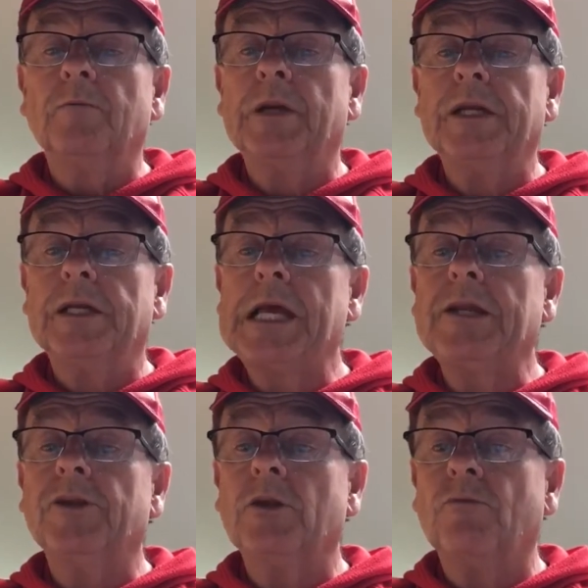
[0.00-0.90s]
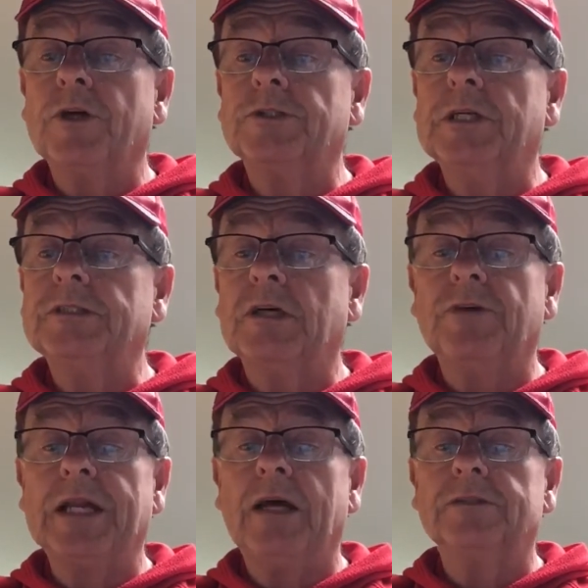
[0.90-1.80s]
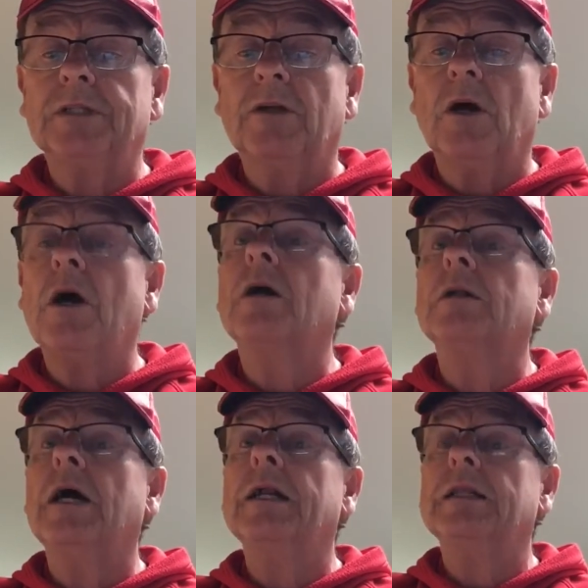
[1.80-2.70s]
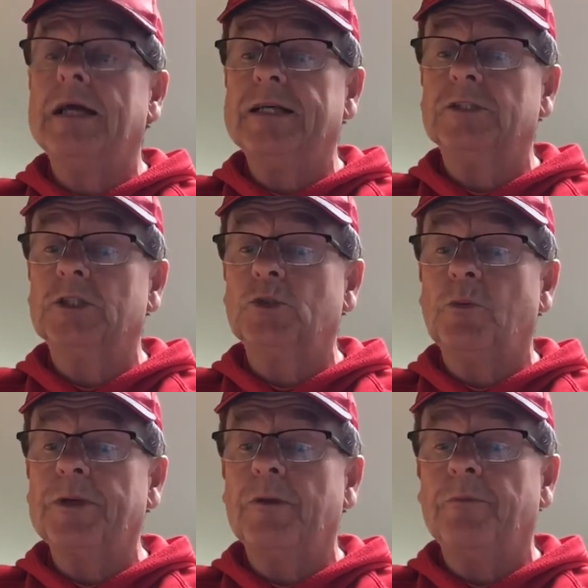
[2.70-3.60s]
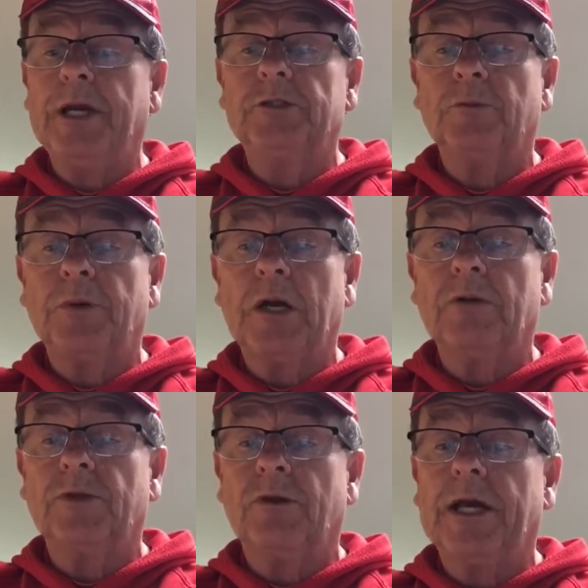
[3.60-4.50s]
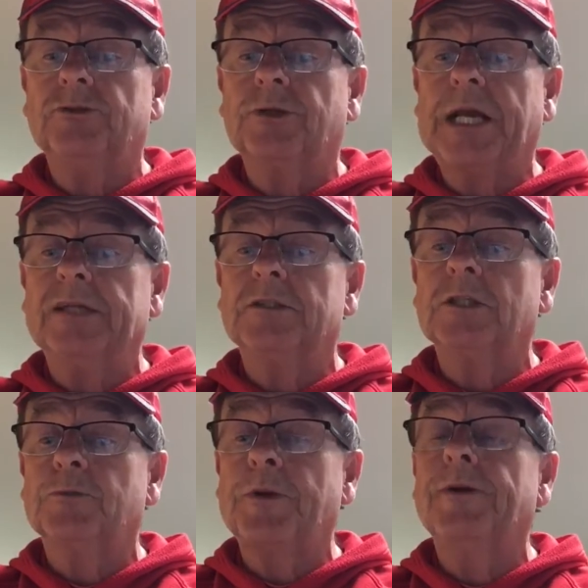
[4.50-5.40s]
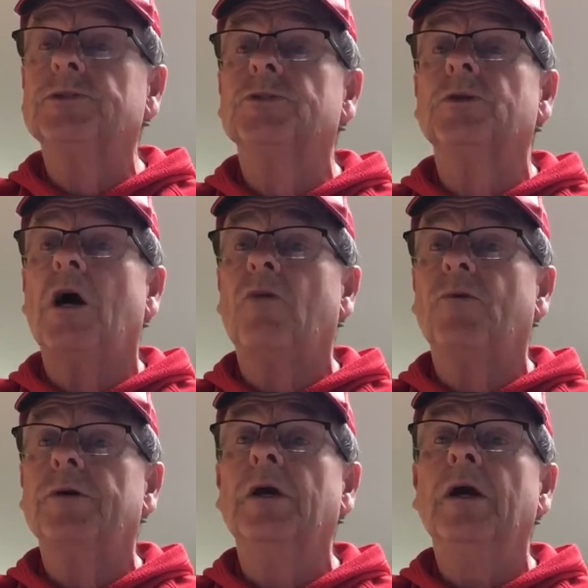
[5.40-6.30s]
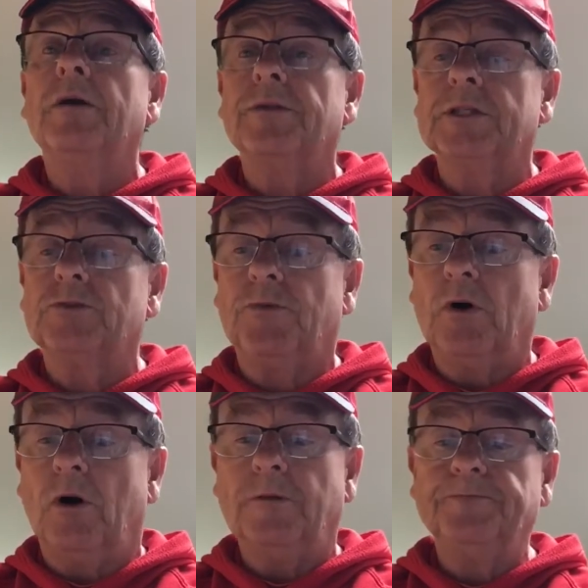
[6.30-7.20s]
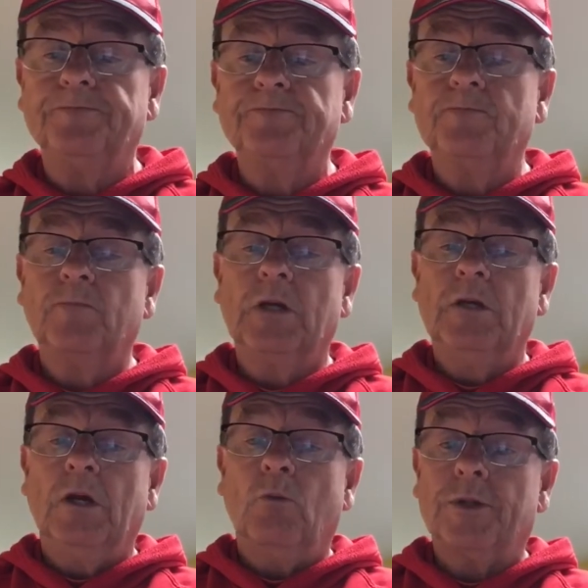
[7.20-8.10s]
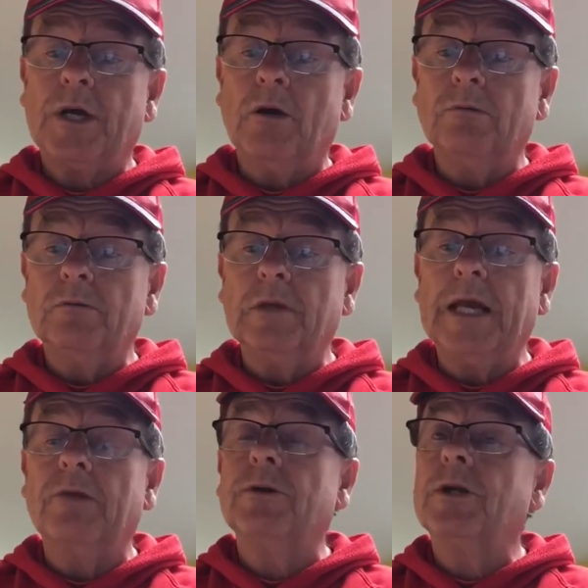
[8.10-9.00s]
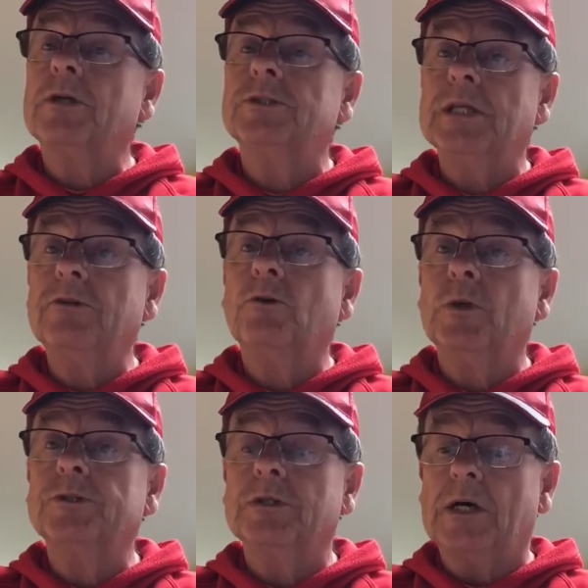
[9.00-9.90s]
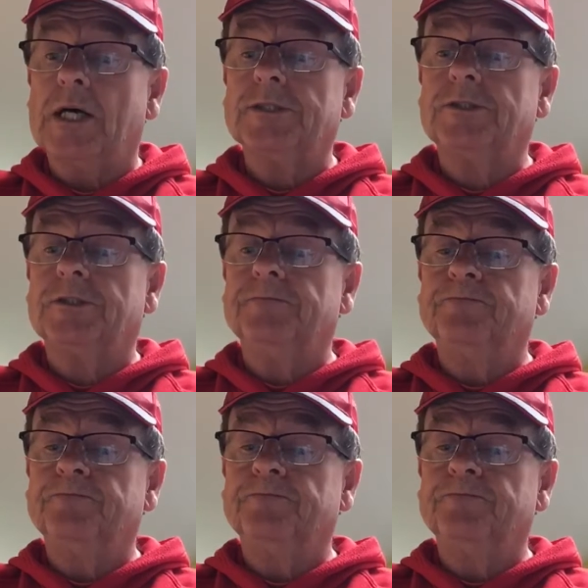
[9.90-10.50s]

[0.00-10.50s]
many Canadian universities have announced that online classes will be a major part of their educational experiences offered this fall, without any reduction in tuition costs.